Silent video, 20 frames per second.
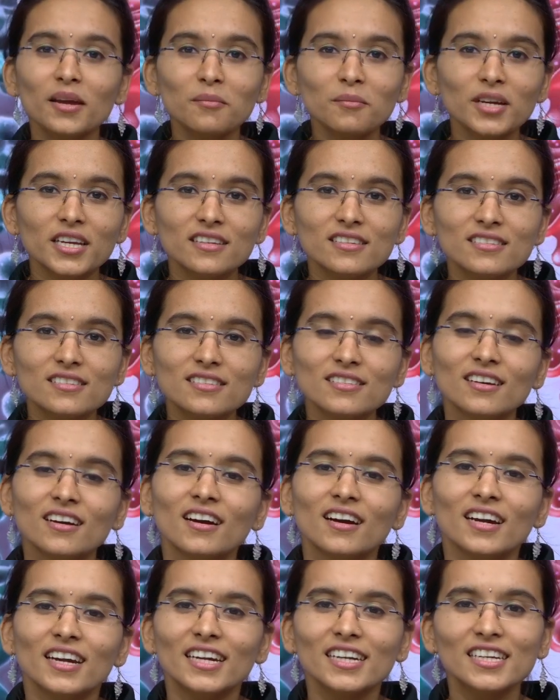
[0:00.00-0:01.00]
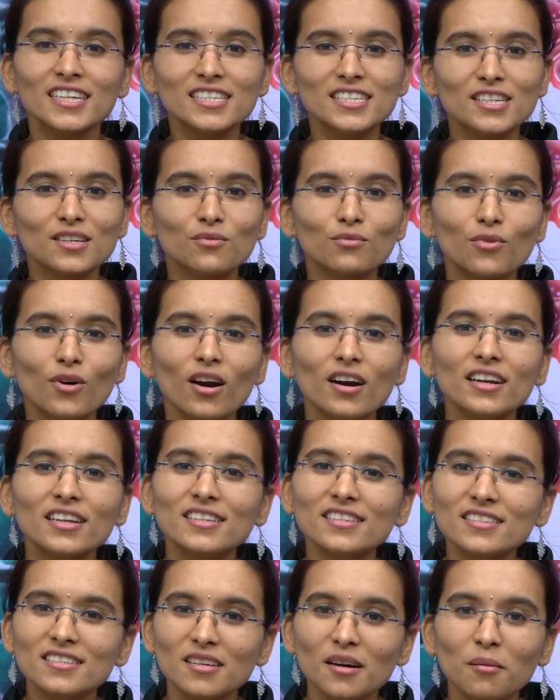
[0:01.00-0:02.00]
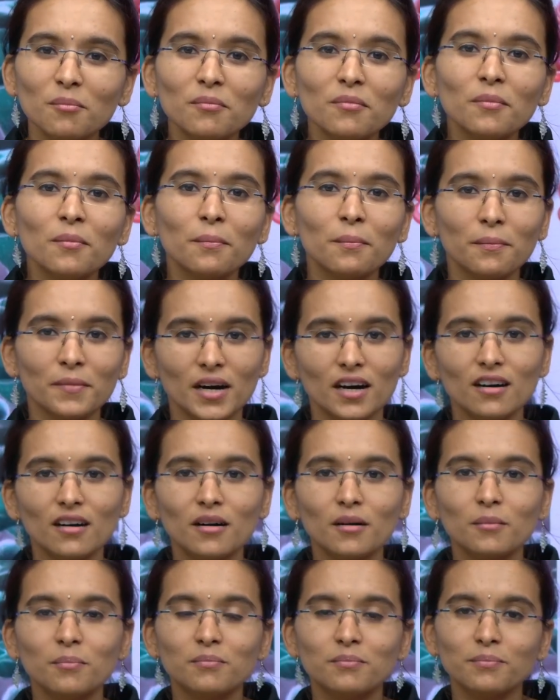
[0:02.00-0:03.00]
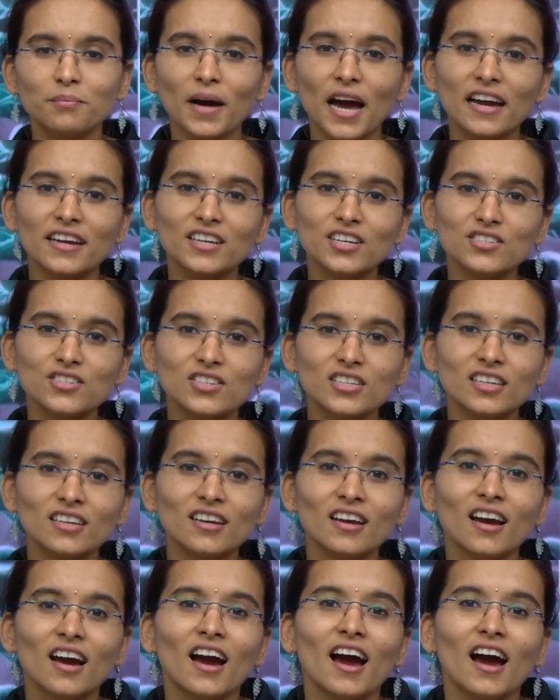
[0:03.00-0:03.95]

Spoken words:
Means it is involved in some packaging